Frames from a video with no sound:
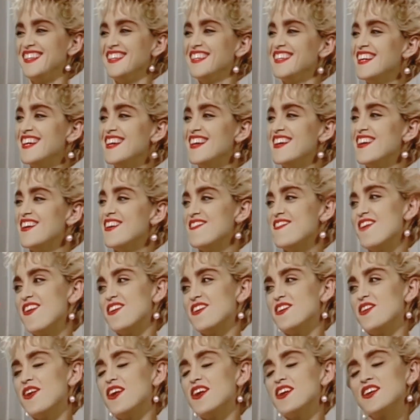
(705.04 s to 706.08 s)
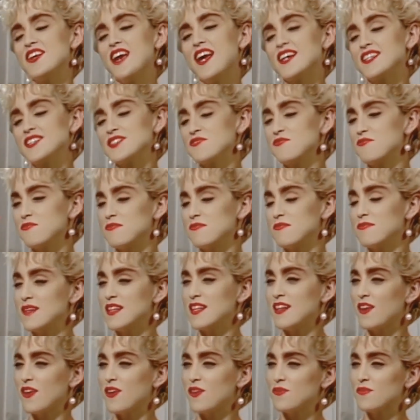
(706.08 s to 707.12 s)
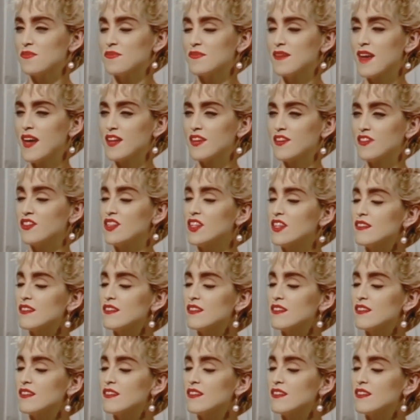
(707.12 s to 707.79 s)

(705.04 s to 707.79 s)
Like a $5 dress from the 50s. Yeah.